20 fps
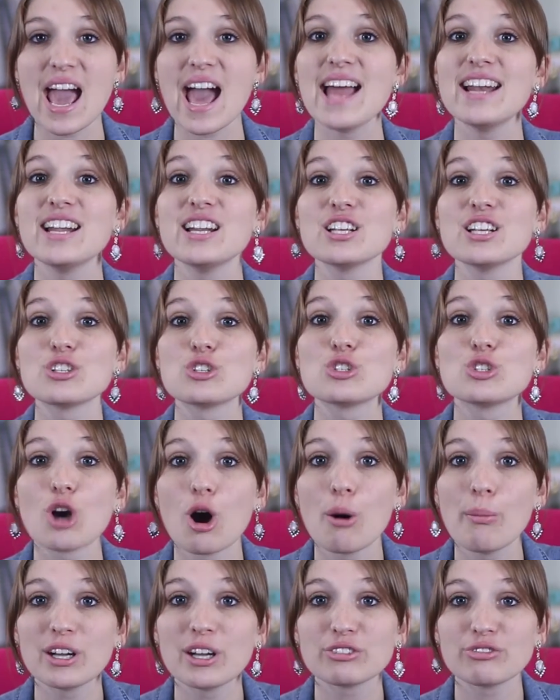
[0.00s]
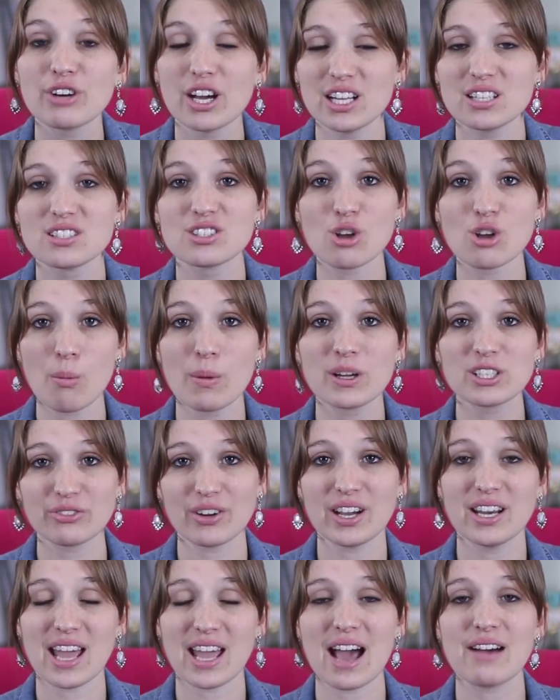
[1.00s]
and it is so much fun. It's so much
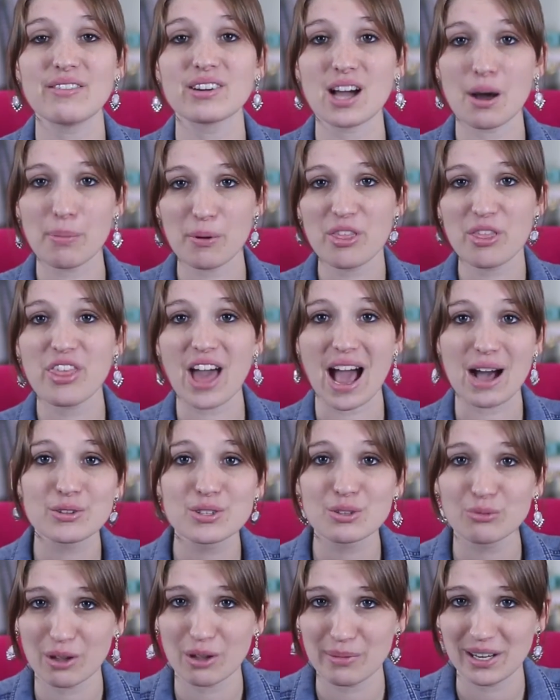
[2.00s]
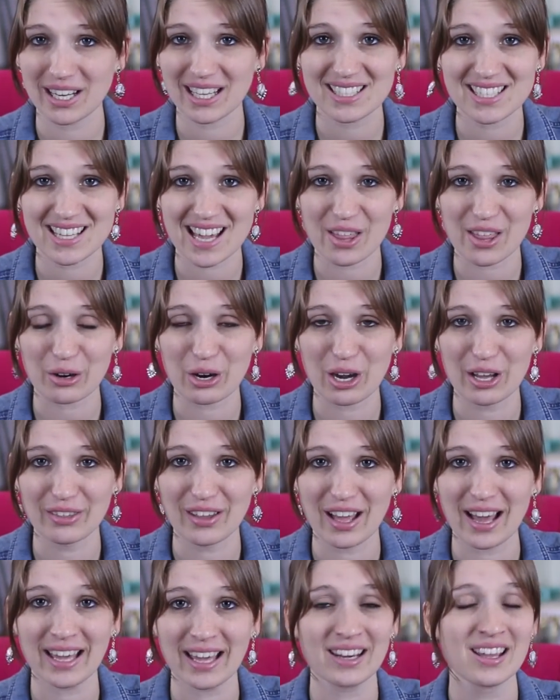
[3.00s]
fun to have a couple thousand women get together
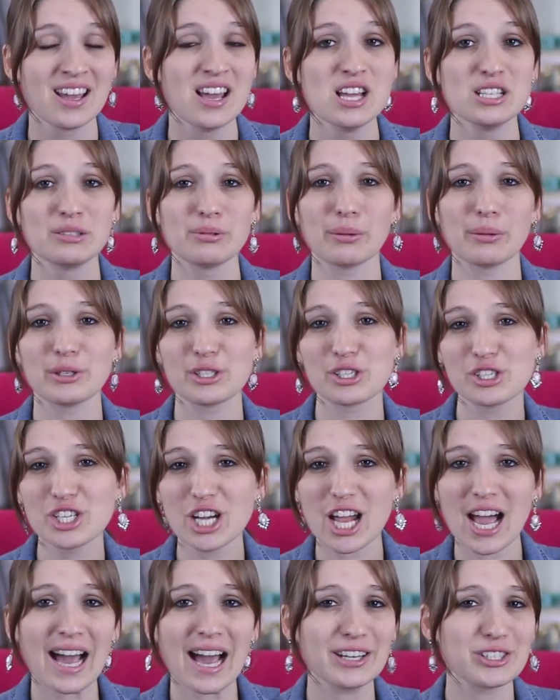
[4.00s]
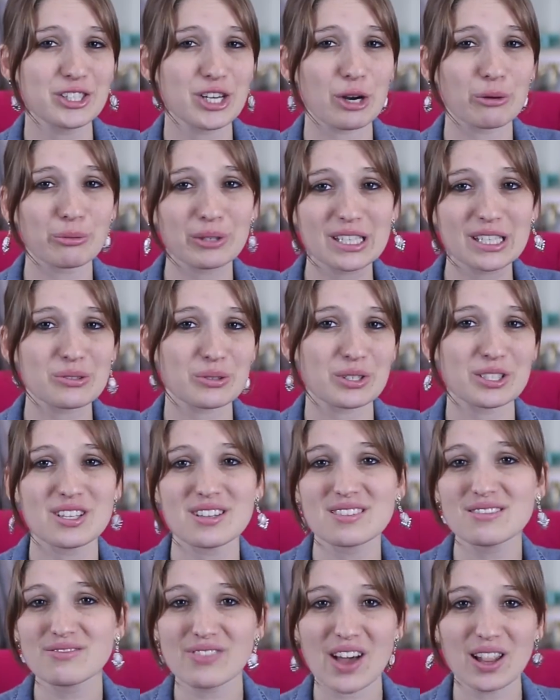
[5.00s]
online to be able to chat, share
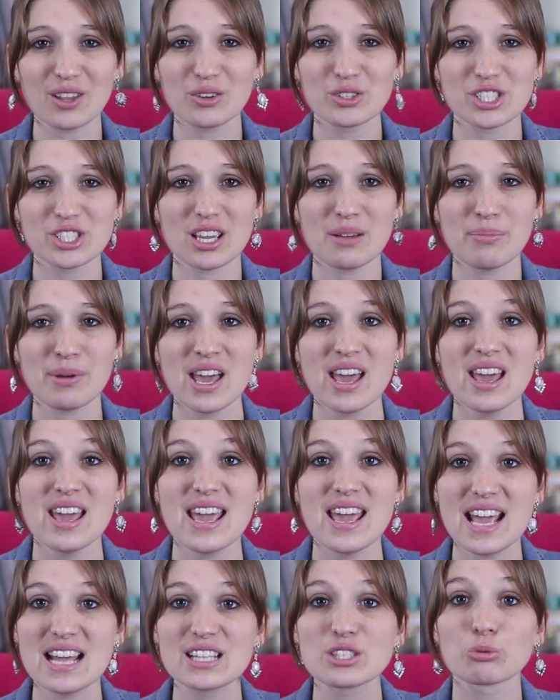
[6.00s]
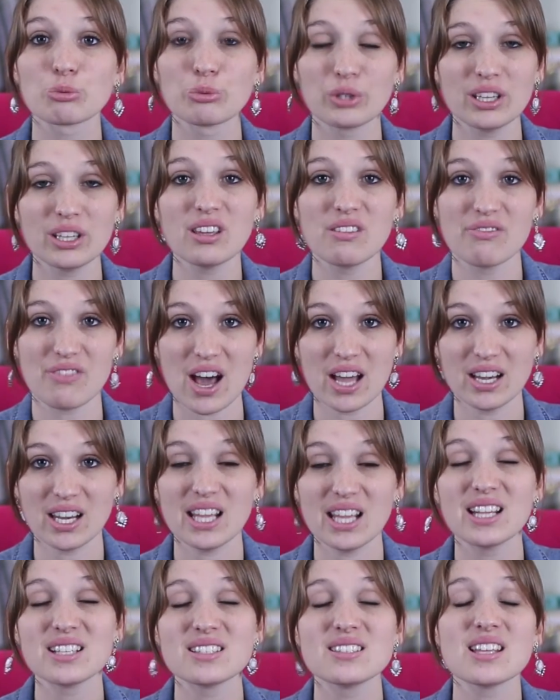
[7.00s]
resources, fellowship. It's really fun.
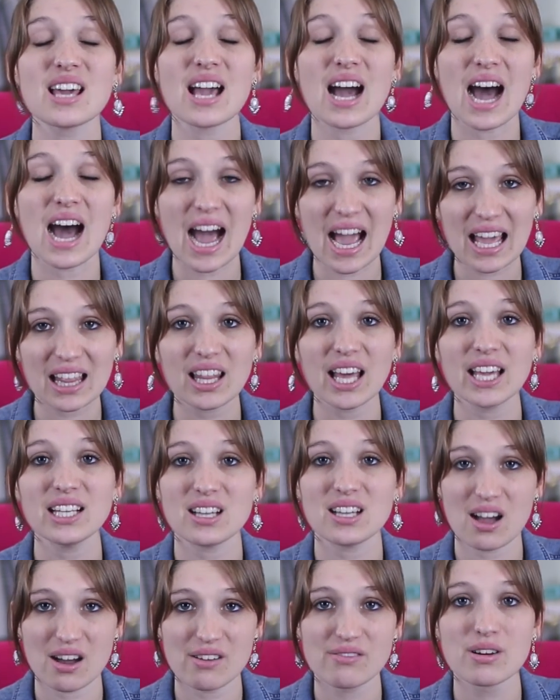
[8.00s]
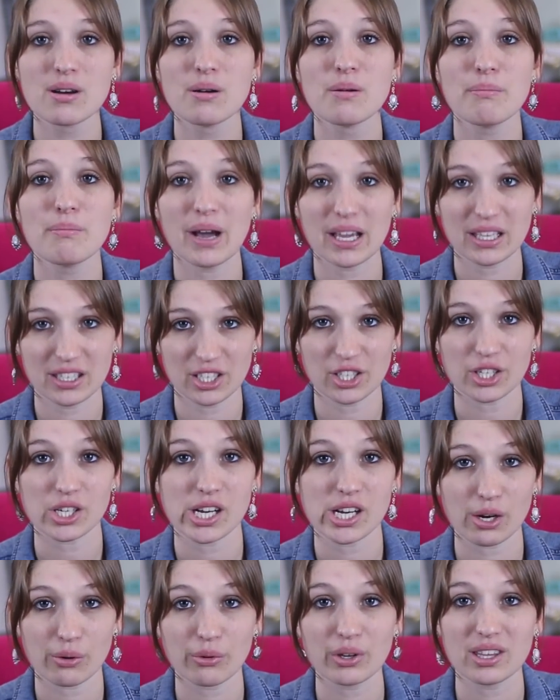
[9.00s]
It is the highlight of my year
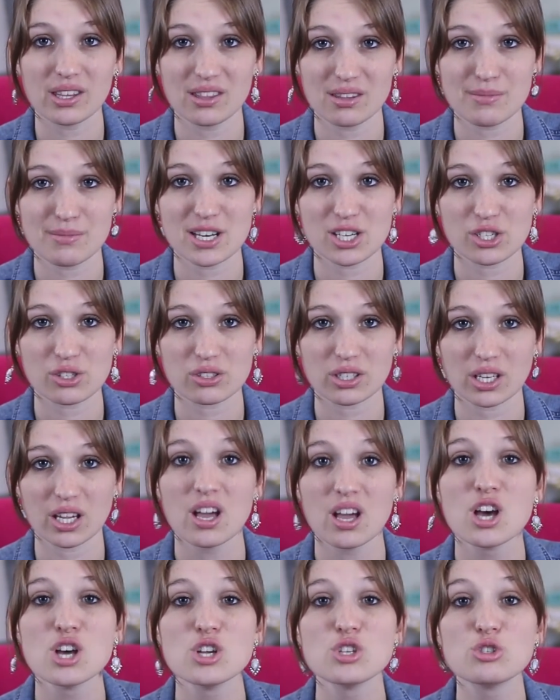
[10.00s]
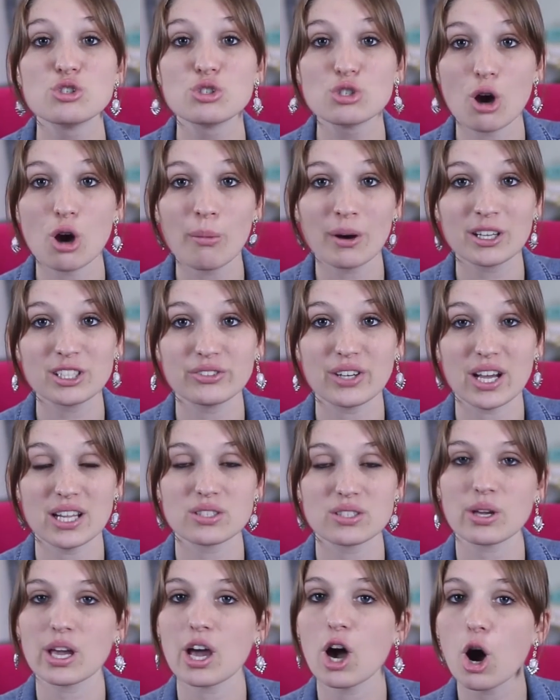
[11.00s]
here within the ministry. So much
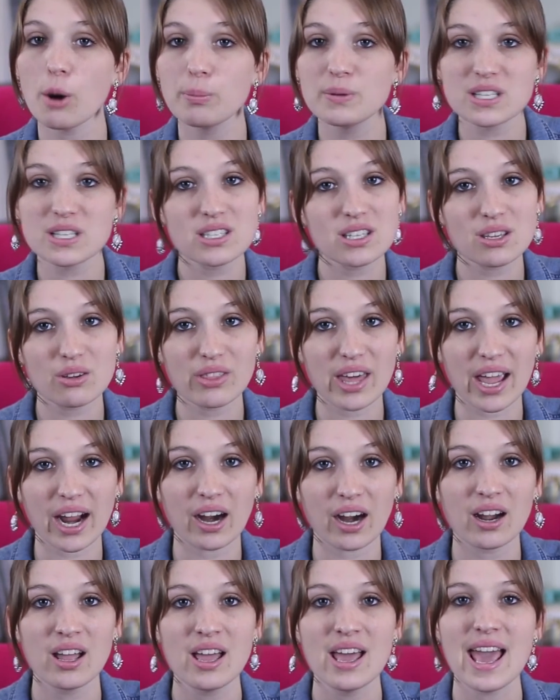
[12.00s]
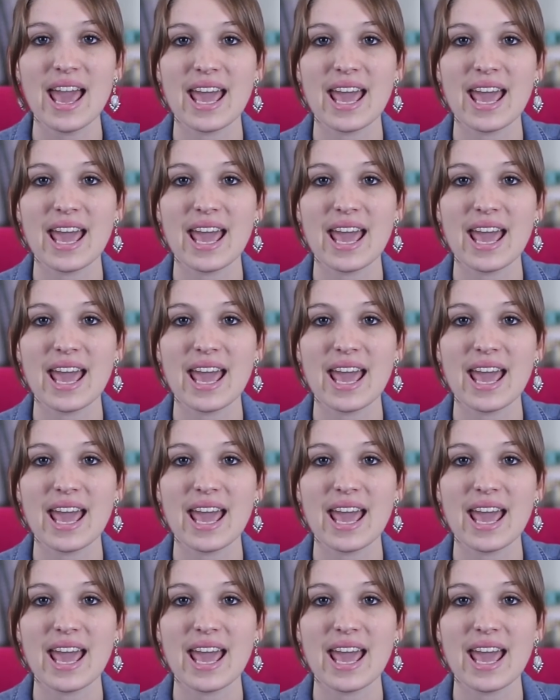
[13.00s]
fun. So I hope to see you there.